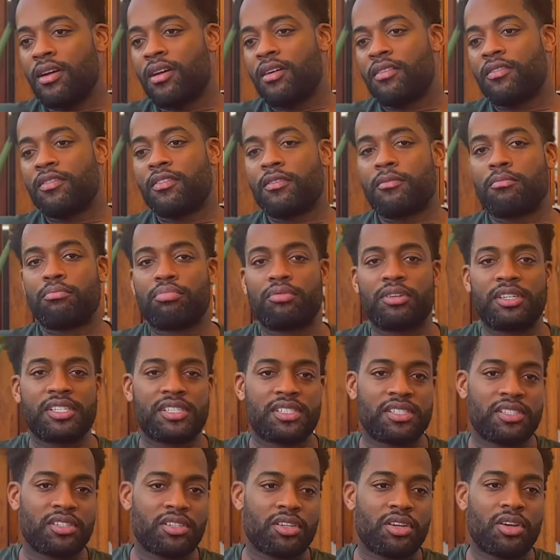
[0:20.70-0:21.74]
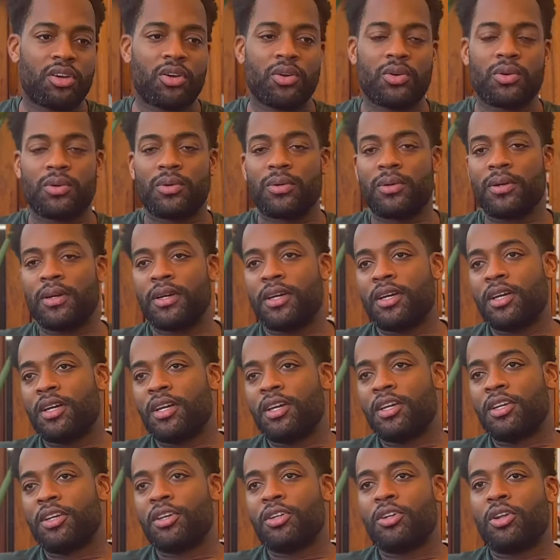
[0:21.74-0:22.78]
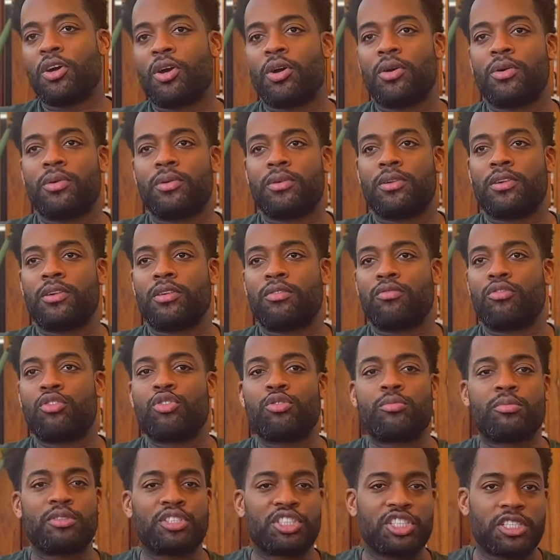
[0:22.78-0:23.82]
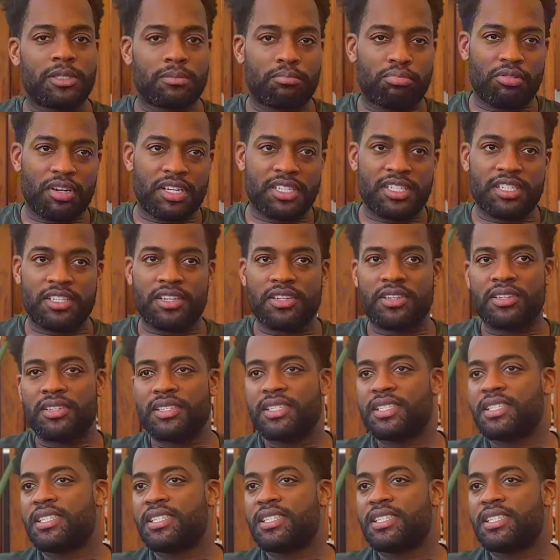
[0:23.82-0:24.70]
Fabrizio, you know, the Real Madrid president is